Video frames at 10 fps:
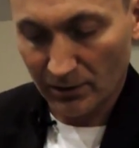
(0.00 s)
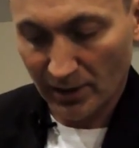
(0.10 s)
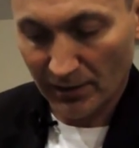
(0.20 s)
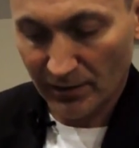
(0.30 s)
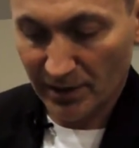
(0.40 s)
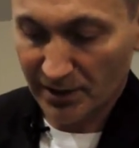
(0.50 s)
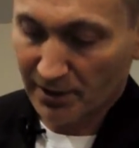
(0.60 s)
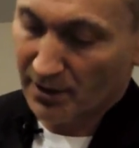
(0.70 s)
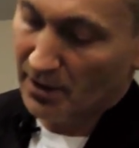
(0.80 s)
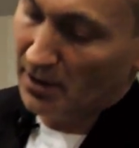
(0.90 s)
you get
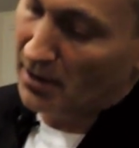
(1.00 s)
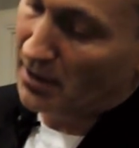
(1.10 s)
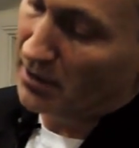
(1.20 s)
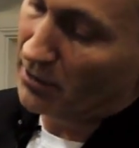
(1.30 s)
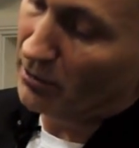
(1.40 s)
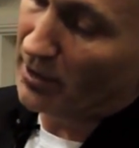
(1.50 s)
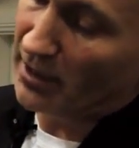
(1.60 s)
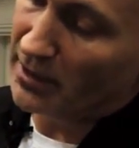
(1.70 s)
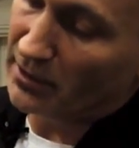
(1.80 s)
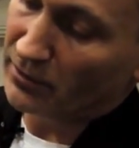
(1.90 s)
this and you
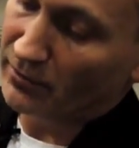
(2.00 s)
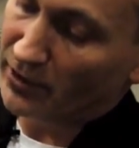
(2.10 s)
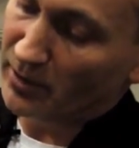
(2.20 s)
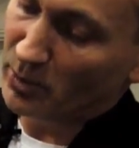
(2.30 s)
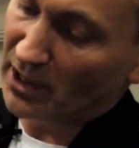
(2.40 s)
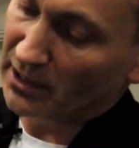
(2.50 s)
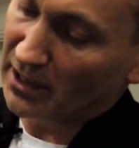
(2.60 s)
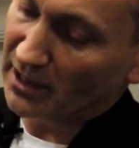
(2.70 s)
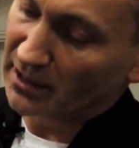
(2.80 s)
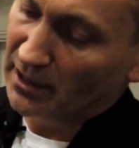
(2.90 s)
look at it under a very
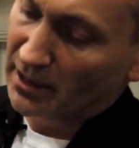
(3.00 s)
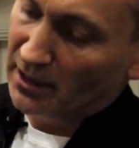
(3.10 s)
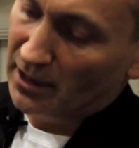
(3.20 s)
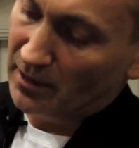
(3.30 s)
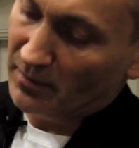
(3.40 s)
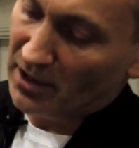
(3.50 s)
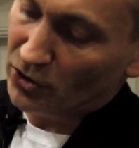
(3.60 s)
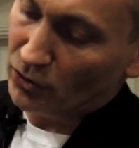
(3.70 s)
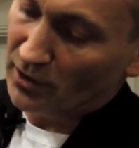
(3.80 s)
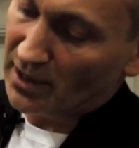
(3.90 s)
bright light and
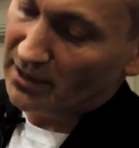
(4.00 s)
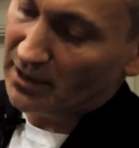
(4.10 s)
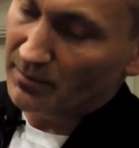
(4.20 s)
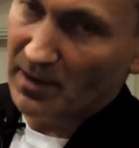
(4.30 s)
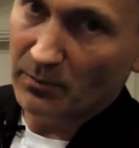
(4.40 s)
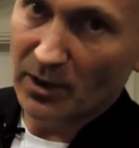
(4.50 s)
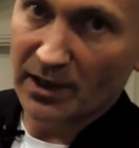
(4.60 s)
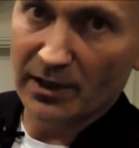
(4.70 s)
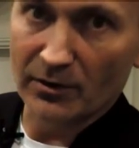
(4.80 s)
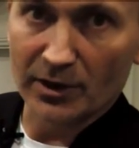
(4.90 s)
make sure under the
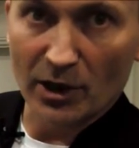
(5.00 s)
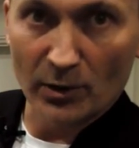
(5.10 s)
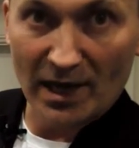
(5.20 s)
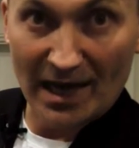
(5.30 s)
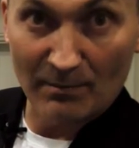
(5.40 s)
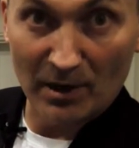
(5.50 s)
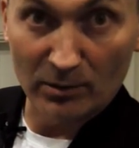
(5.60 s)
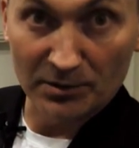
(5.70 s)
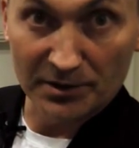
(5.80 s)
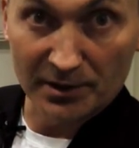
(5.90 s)
membrane there are no air
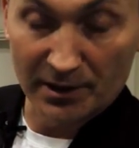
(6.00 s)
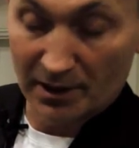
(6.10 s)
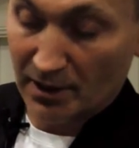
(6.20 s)
bubbles.